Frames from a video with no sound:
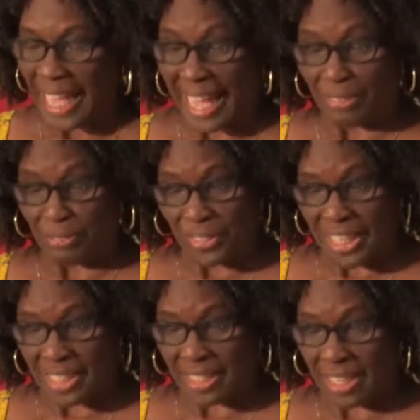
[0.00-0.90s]
and
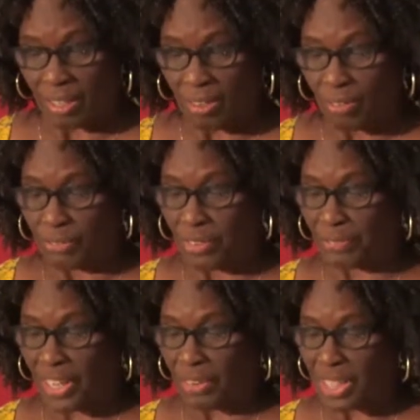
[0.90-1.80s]
facing, for
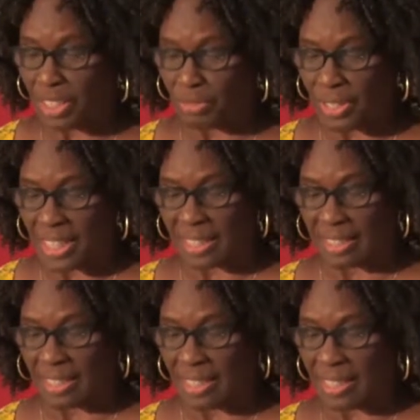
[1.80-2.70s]
various
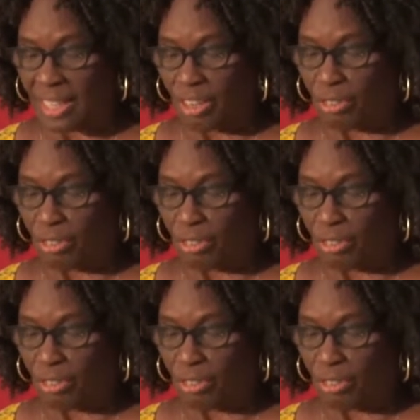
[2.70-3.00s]
reasons,